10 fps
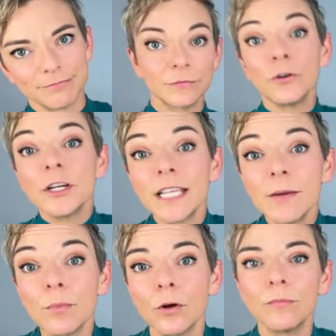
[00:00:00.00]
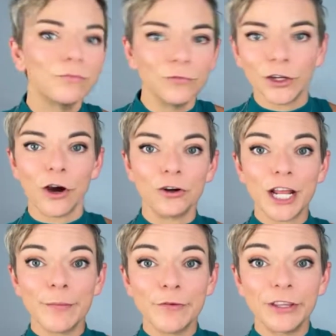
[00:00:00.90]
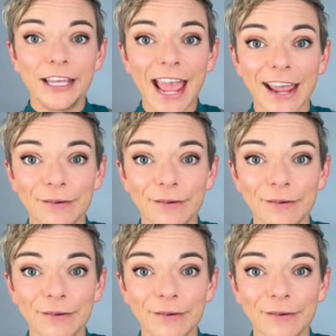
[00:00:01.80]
For example, the code name of the game,